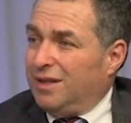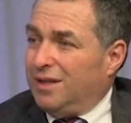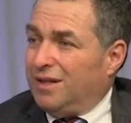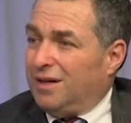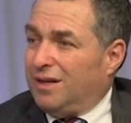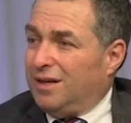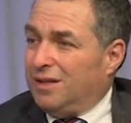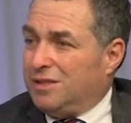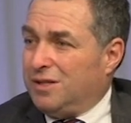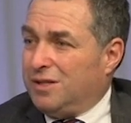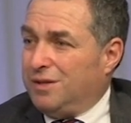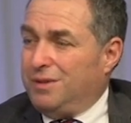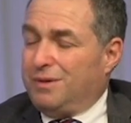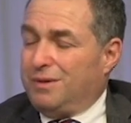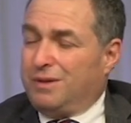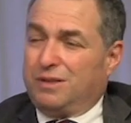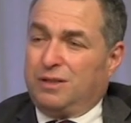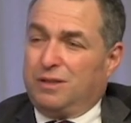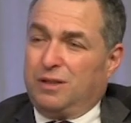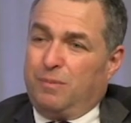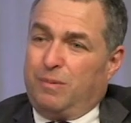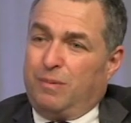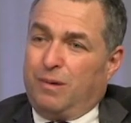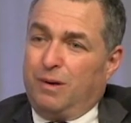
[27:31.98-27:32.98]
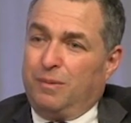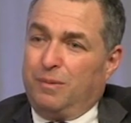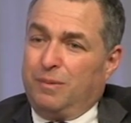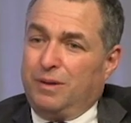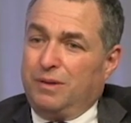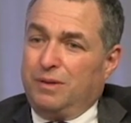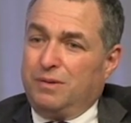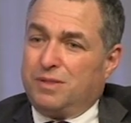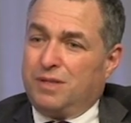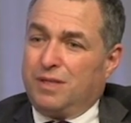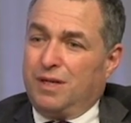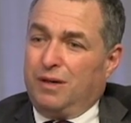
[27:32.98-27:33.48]
until you get to the point where
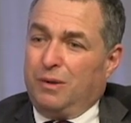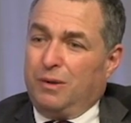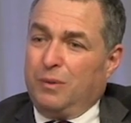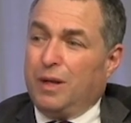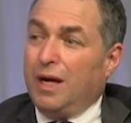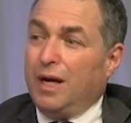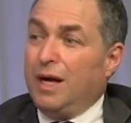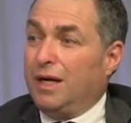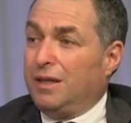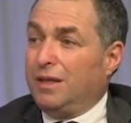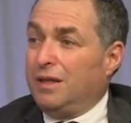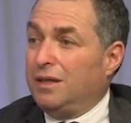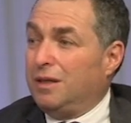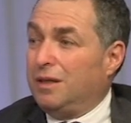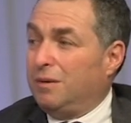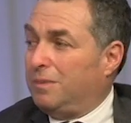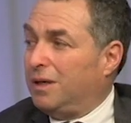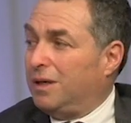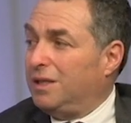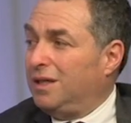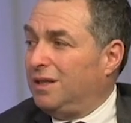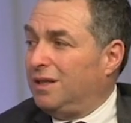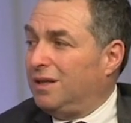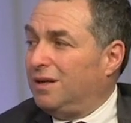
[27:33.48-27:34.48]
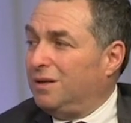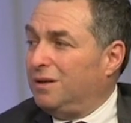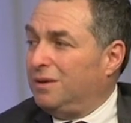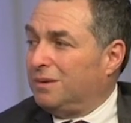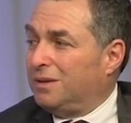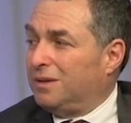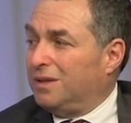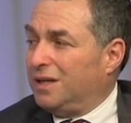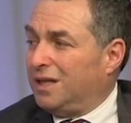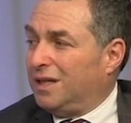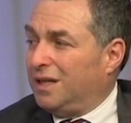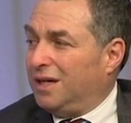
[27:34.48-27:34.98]
you say, okay, and then the money that you're
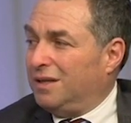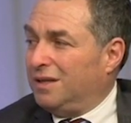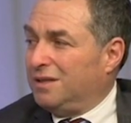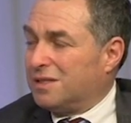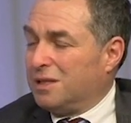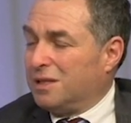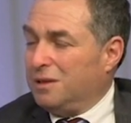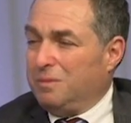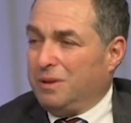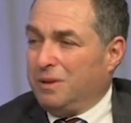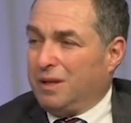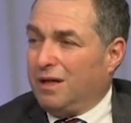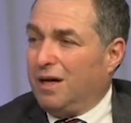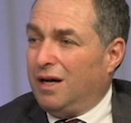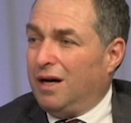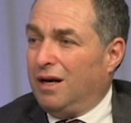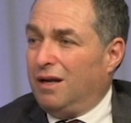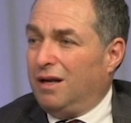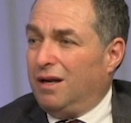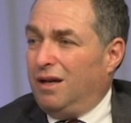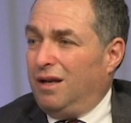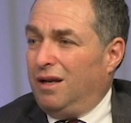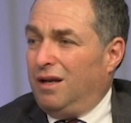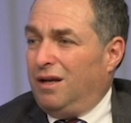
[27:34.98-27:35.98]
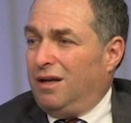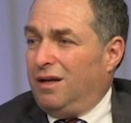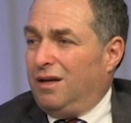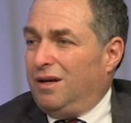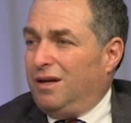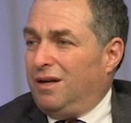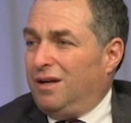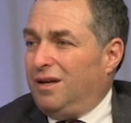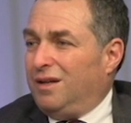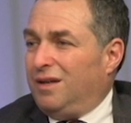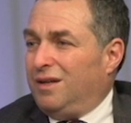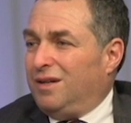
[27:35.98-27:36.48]
going to get is going to be cut.
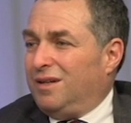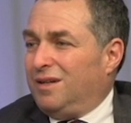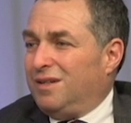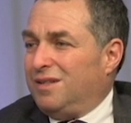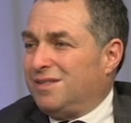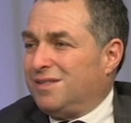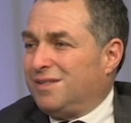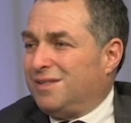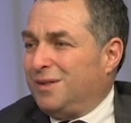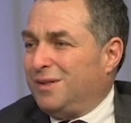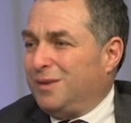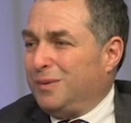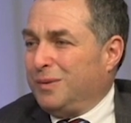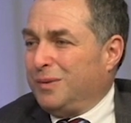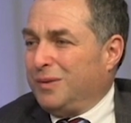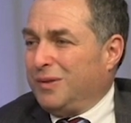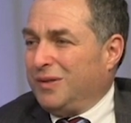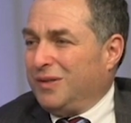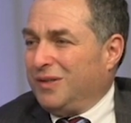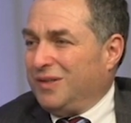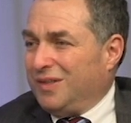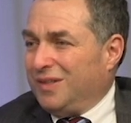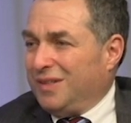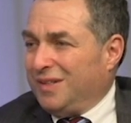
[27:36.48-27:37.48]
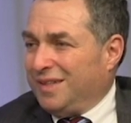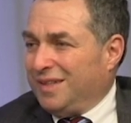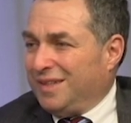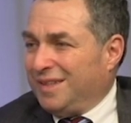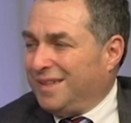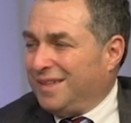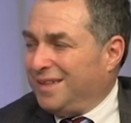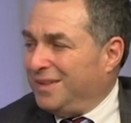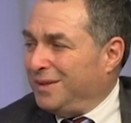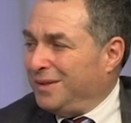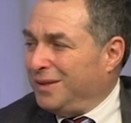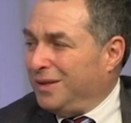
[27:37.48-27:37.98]
So
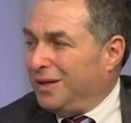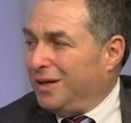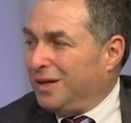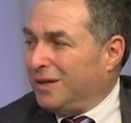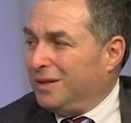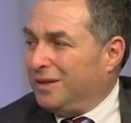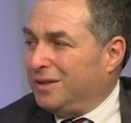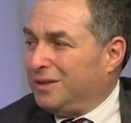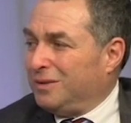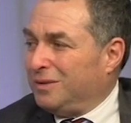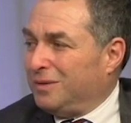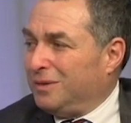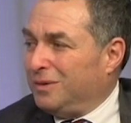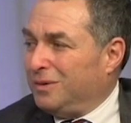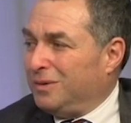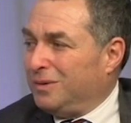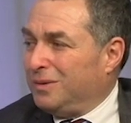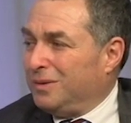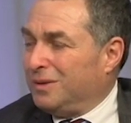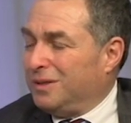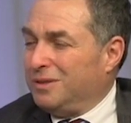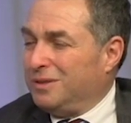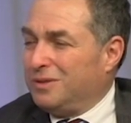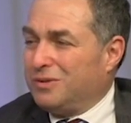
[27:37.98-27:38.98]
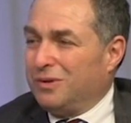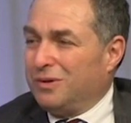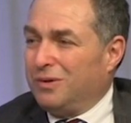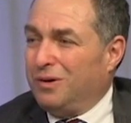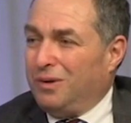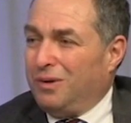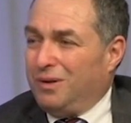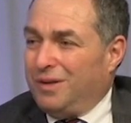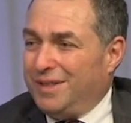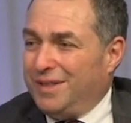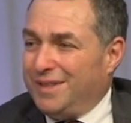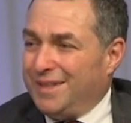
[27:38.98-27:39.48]
good luck on your local
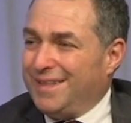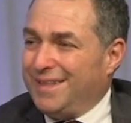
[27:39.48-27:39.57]
control.